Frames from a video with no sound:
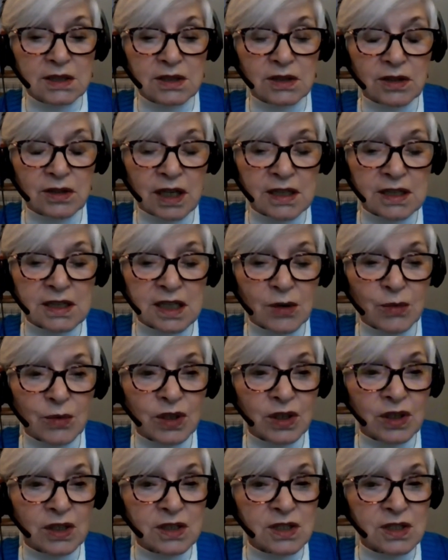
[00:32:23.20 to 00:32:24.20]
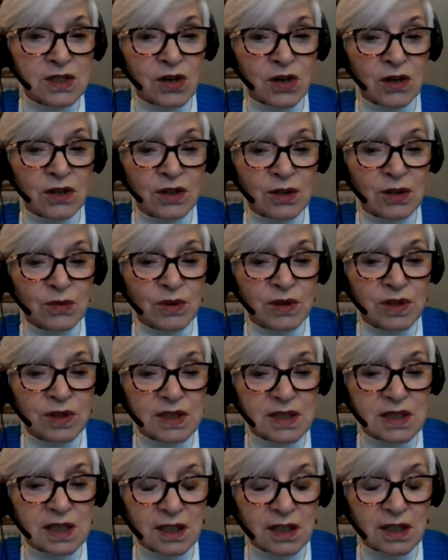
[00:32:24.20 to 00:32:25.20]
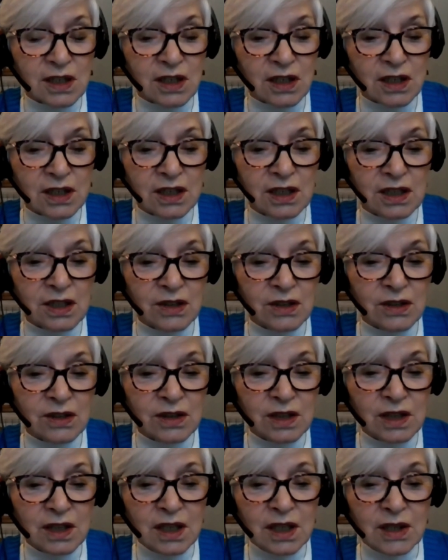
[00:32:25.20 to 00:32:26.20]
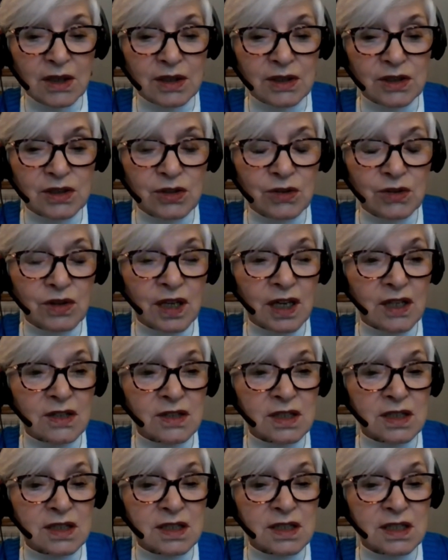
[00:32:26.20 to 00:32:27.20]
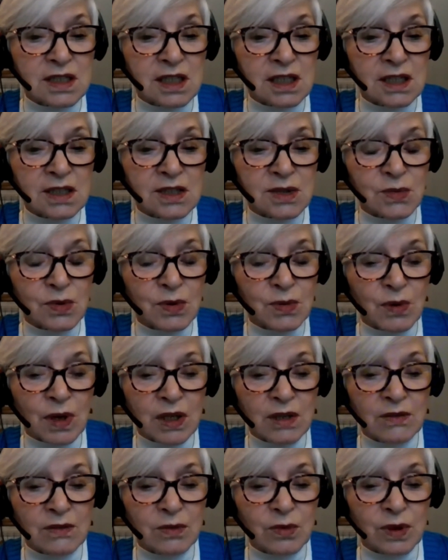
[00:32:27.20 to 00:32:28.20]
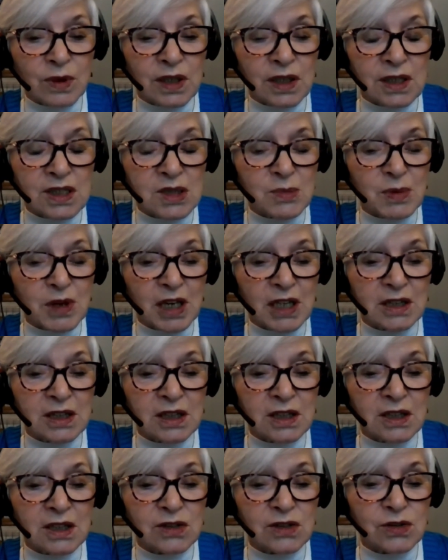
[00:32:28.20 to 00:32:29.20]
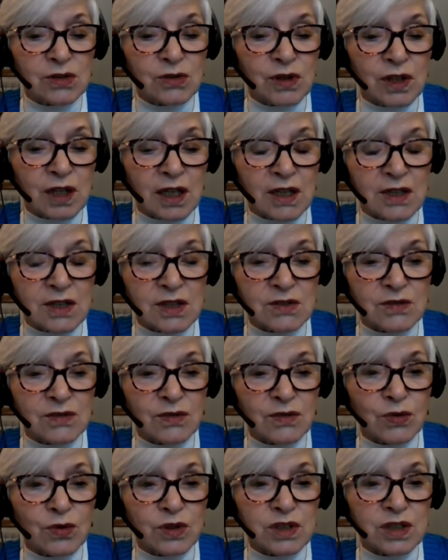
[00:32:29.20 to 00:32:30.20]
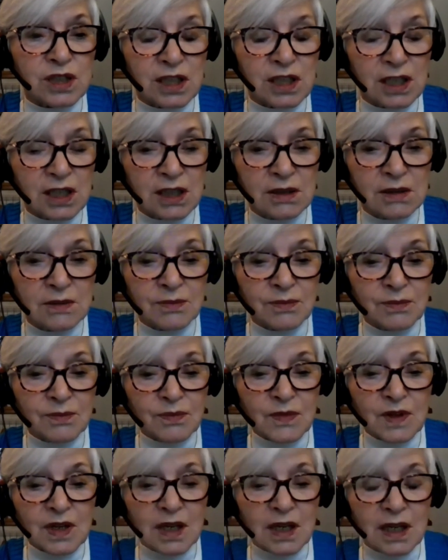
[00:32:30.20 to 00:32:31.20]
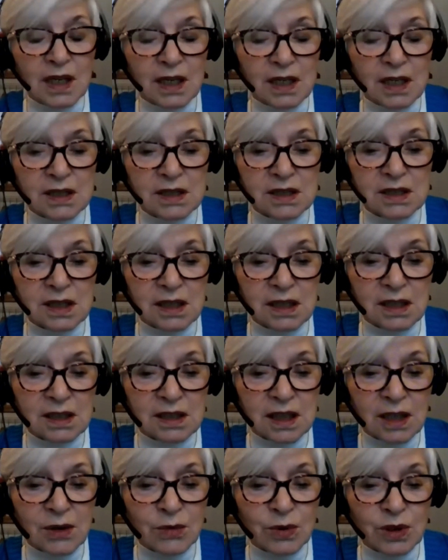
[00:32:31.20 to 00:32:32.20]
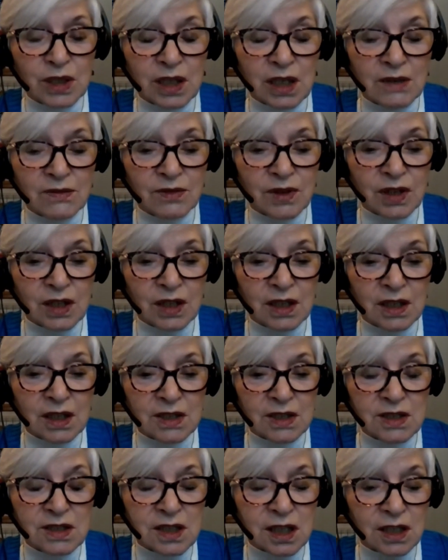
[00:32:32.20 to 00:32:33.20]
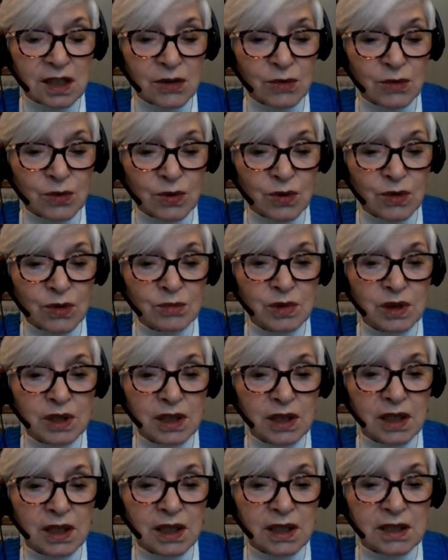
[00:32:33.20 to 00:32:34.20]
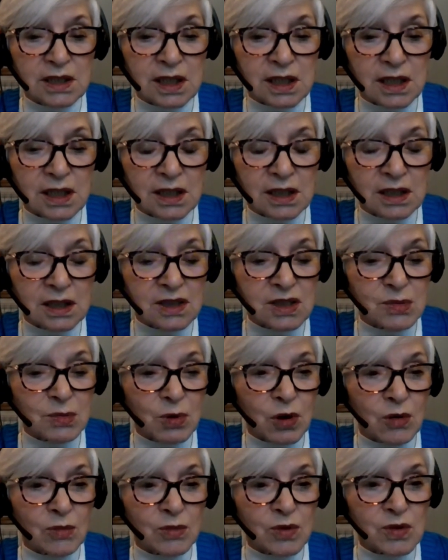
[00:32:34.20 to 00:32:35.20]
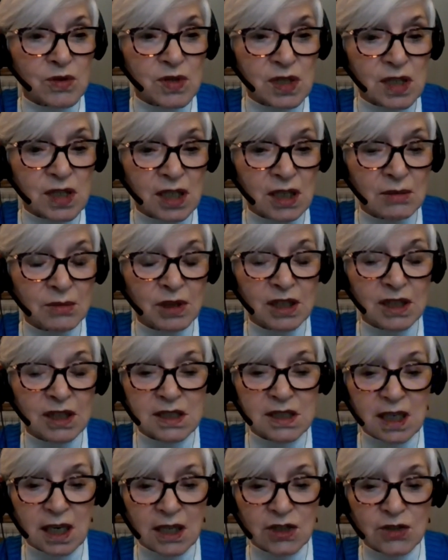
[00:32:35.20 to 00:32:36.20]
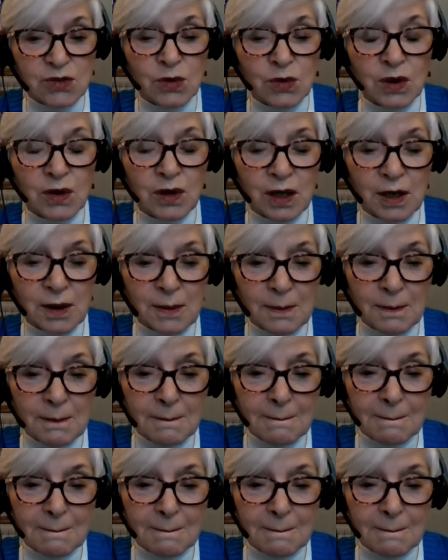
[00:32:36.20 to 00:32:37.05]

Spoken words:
so that's how we got started with the synagogue here. In 2006, we expanded in 2014, and now we have a study room and a small museum and a sanctuary.